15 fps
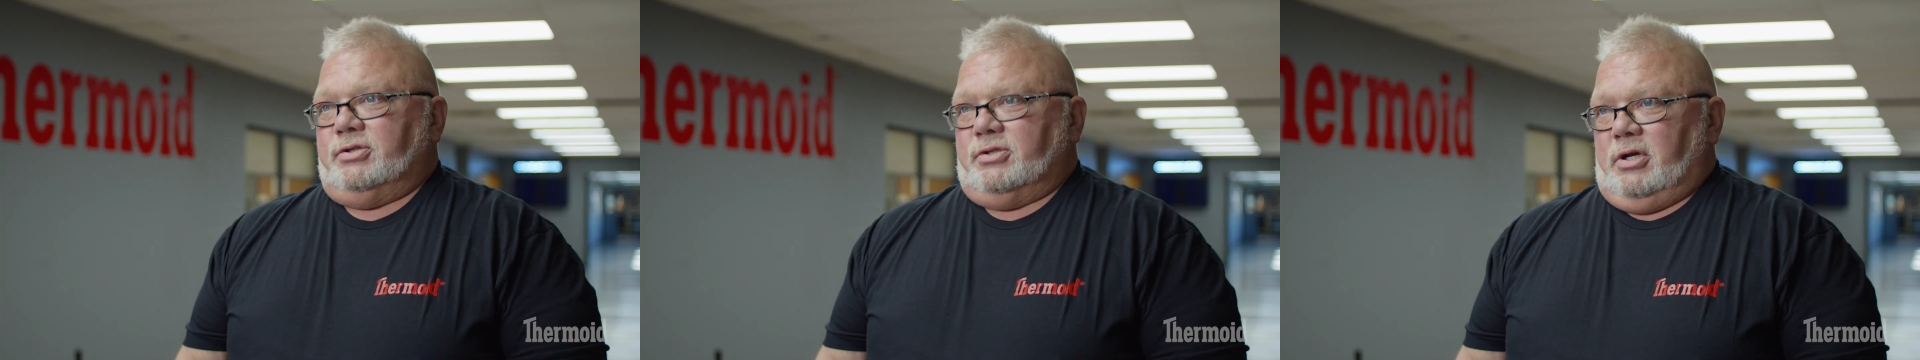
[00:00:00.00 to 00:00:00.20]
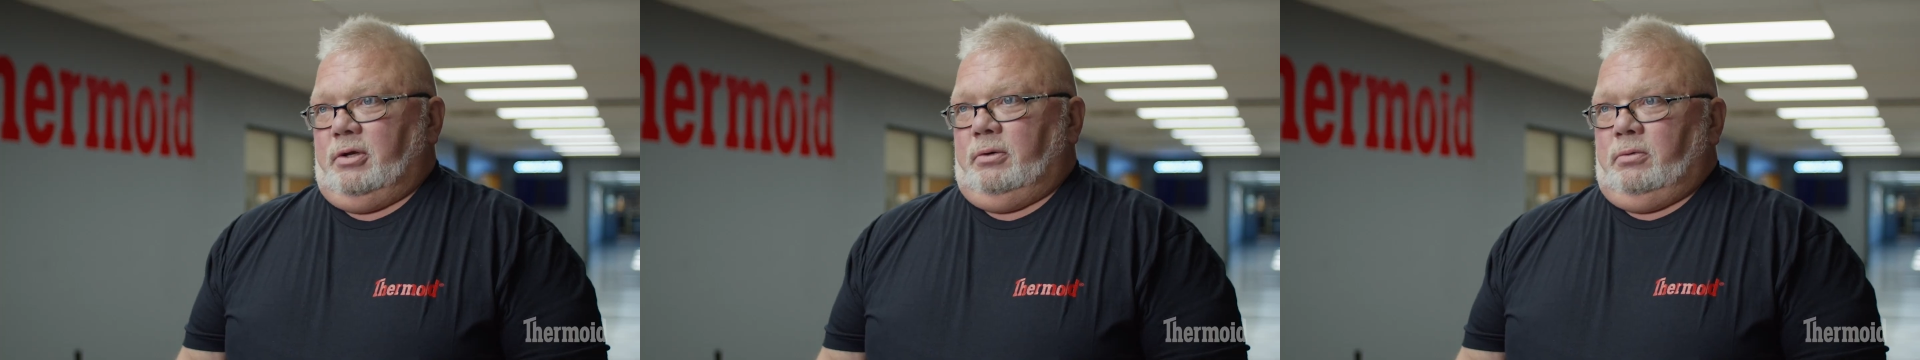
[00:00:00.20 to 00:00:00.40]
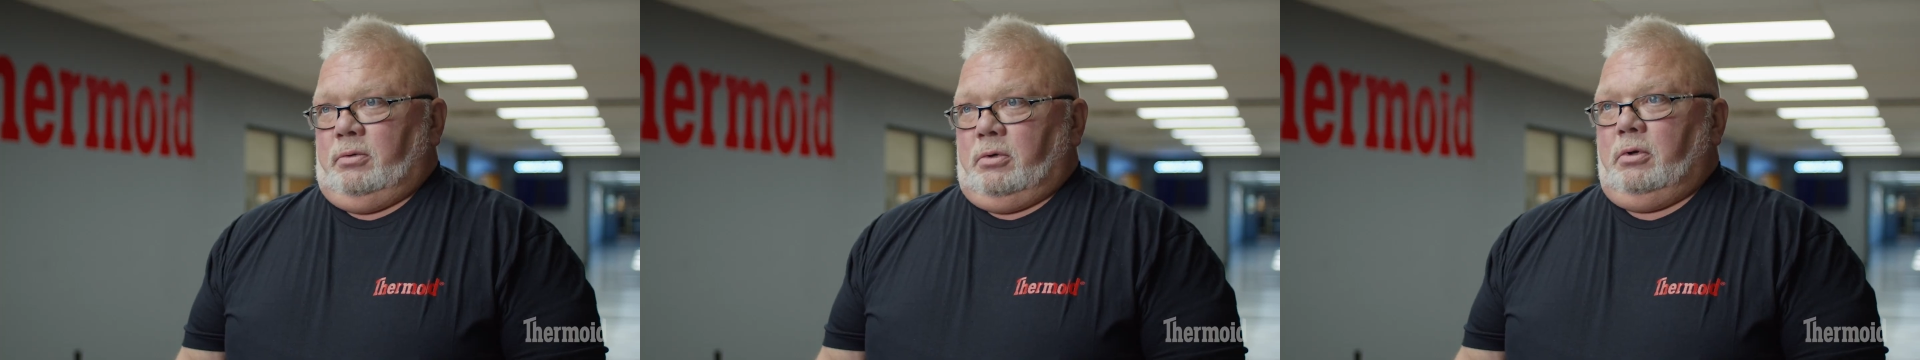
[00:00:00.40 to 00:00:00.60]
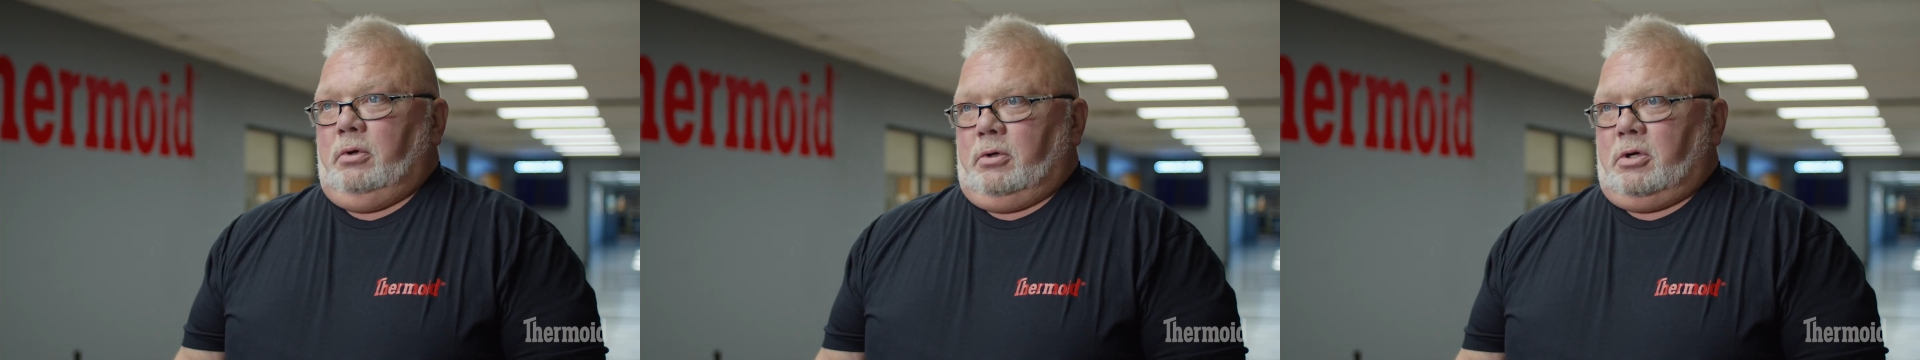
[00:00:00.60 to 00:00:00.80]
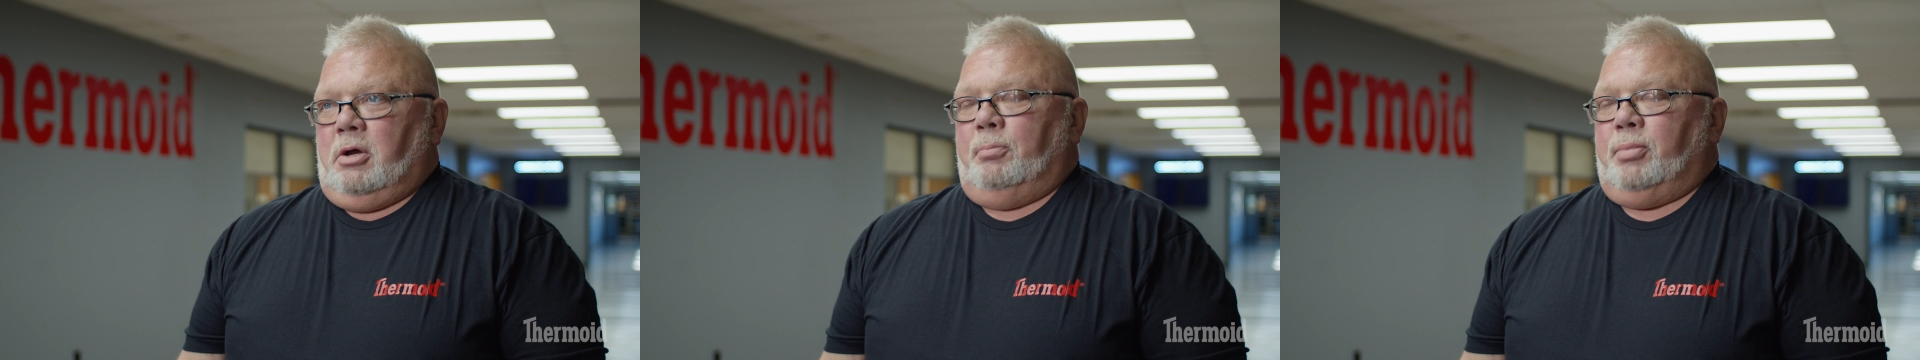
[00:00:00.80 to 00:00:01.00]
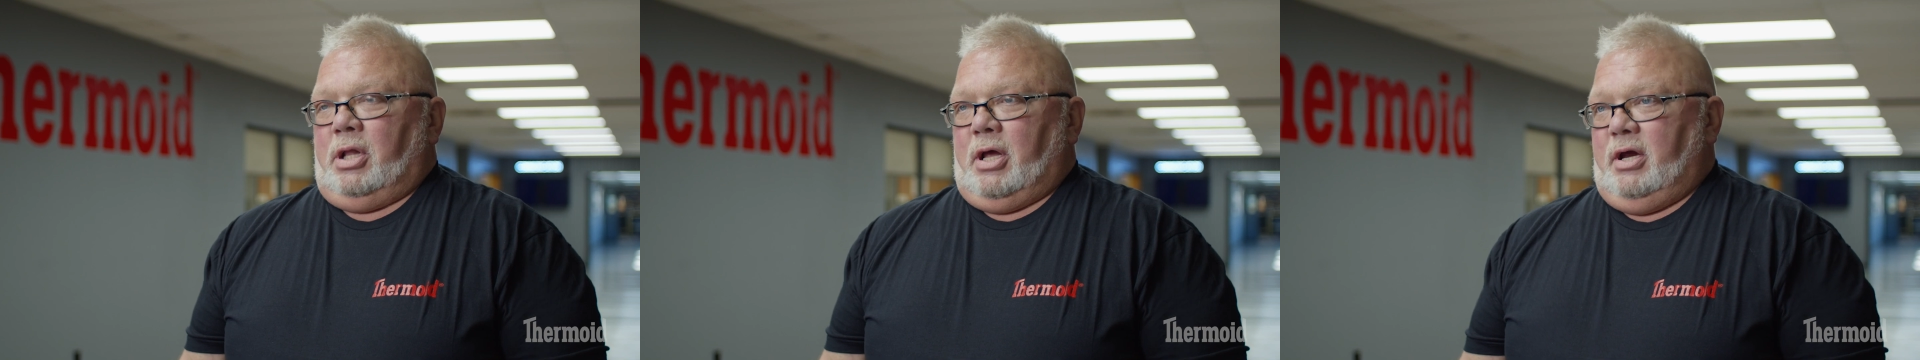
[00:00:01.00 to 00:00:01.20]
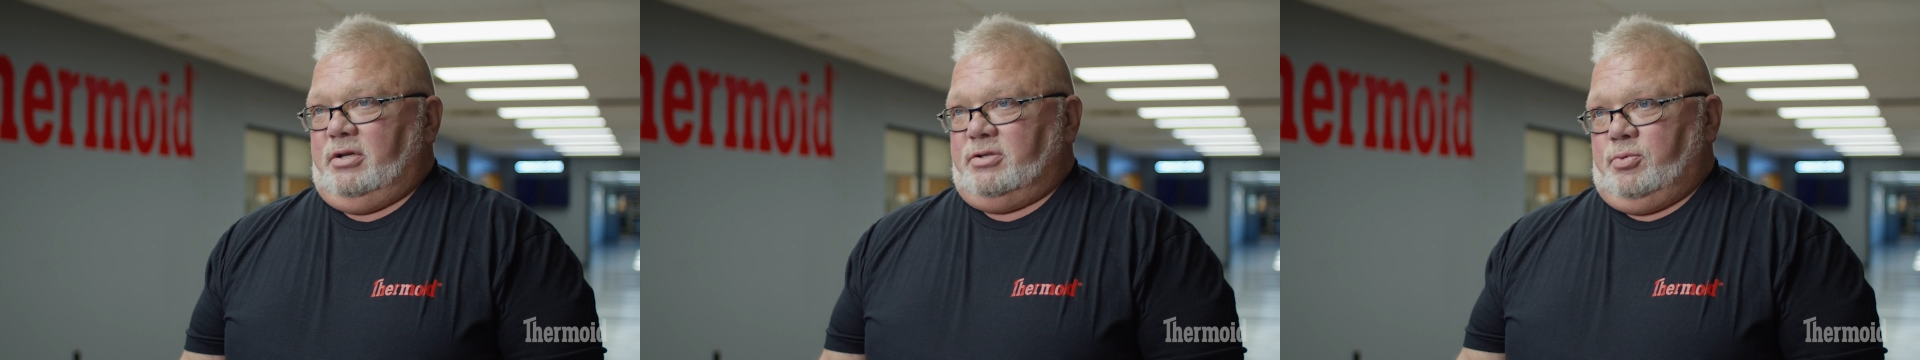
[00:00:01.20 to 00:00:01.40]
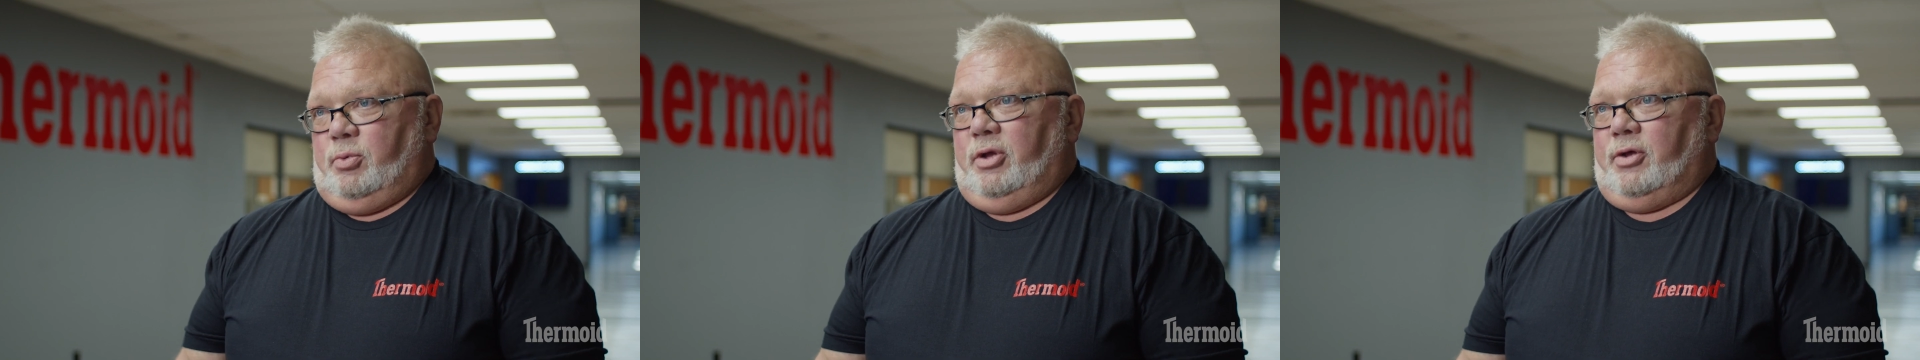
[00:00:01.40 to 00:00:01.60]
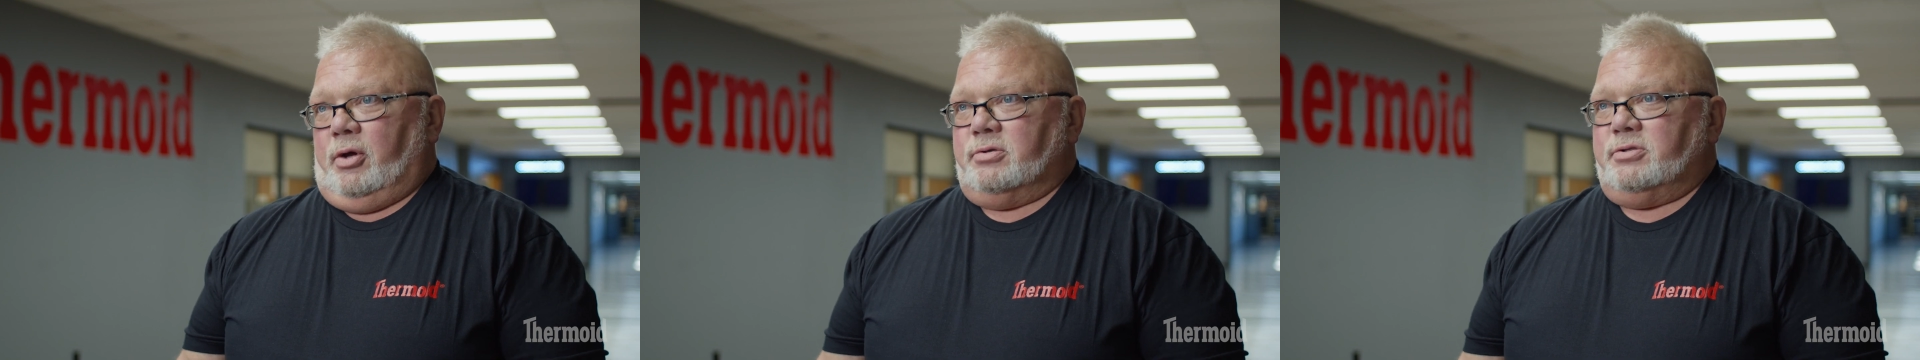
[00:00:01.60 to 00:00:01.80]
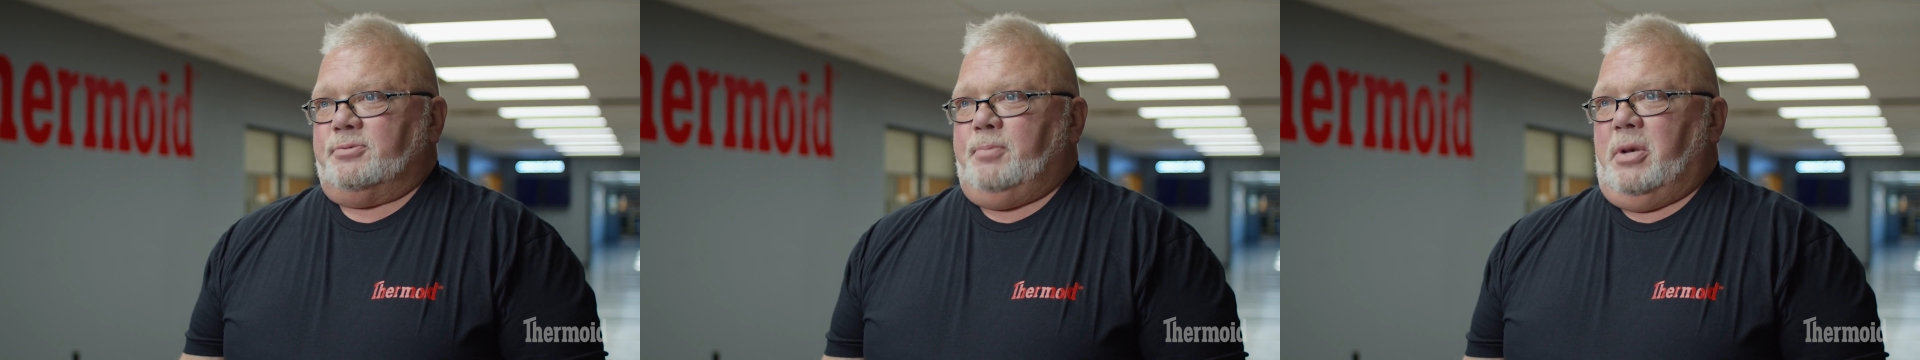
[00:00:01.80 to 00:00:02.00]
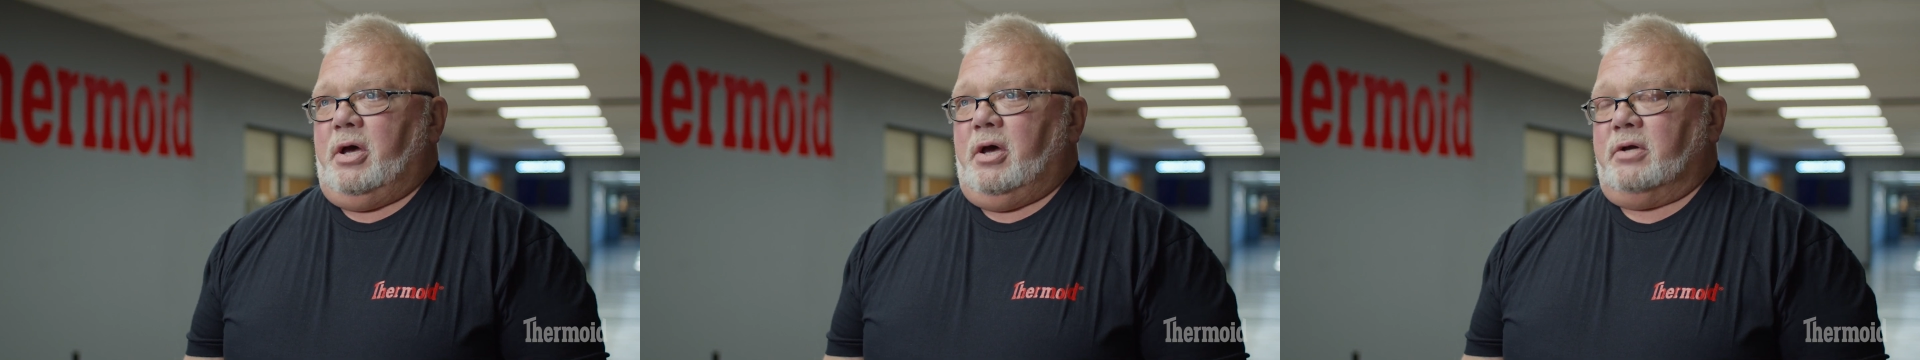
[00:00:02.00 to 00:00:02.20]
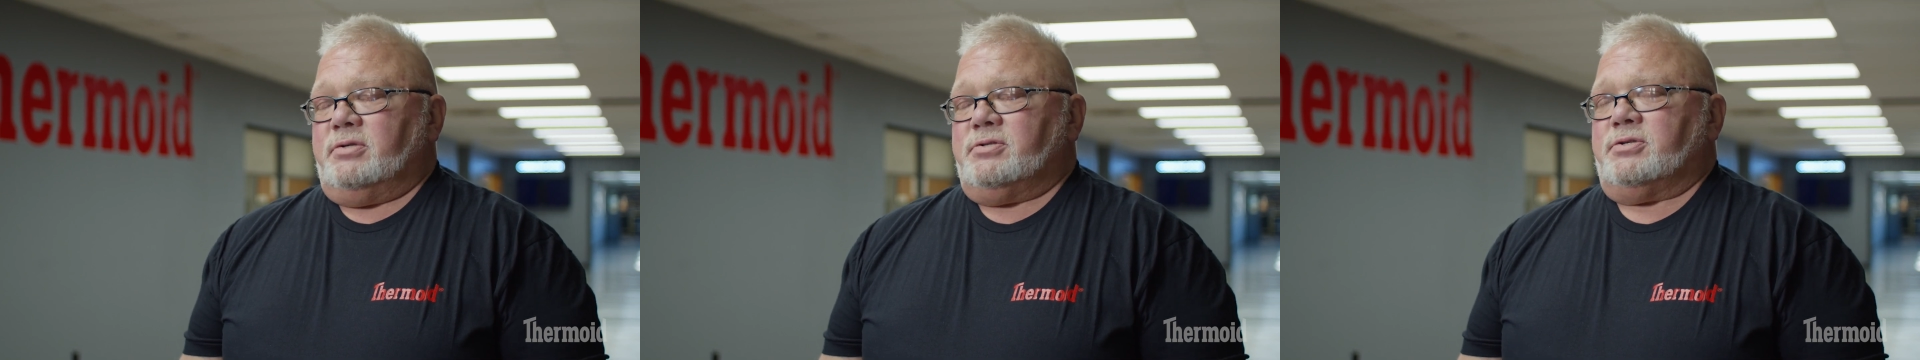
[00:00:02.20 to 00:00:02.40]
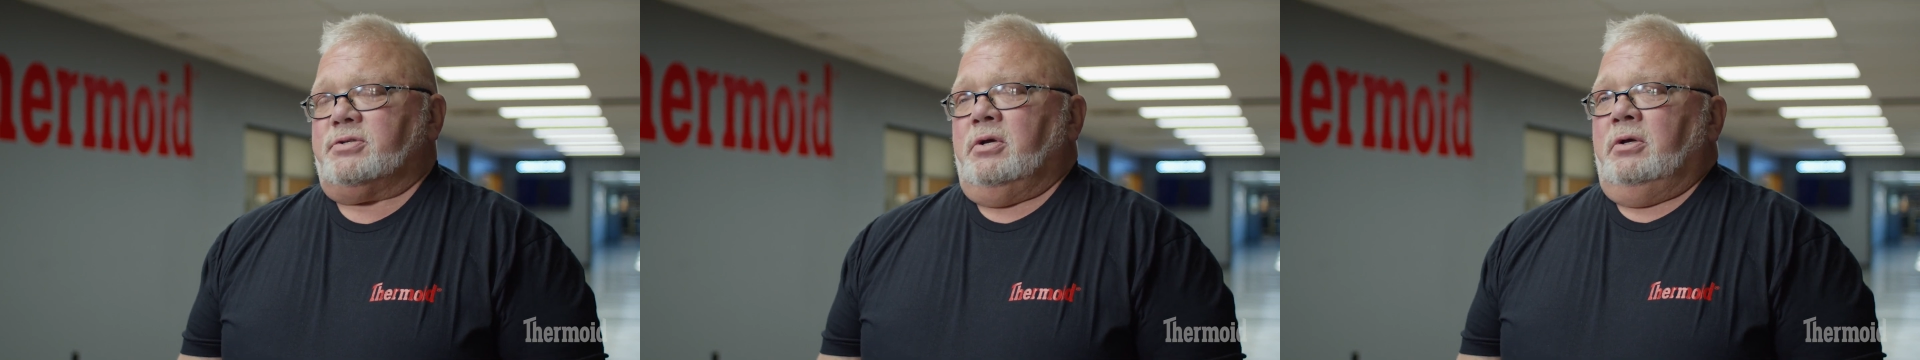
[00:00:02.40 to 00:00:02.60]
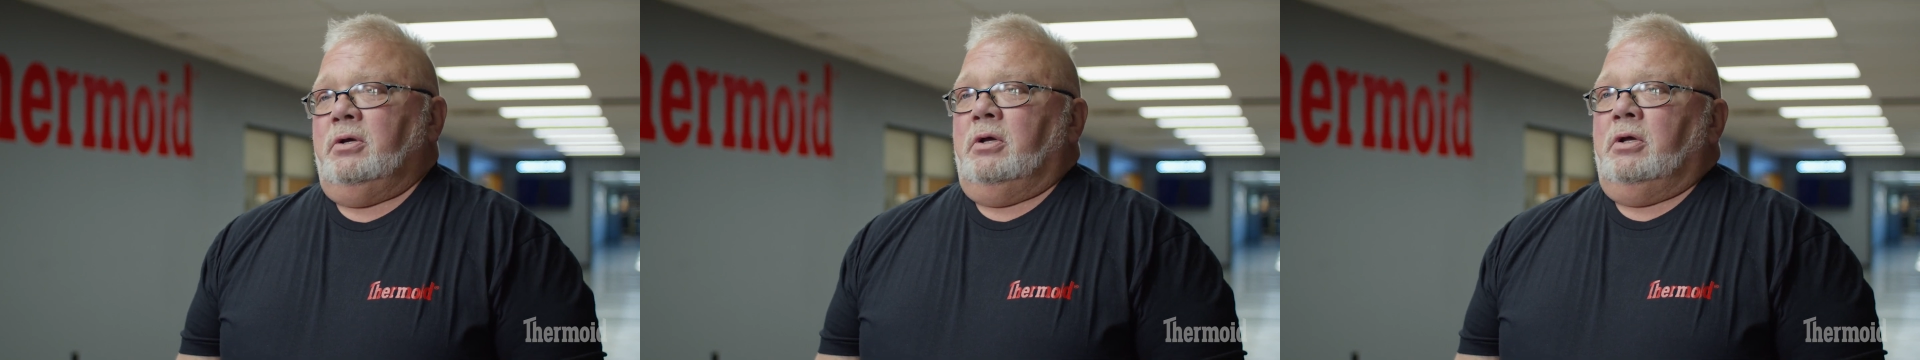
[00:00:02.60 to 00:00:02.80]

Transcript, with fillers: is in compliance with our specs,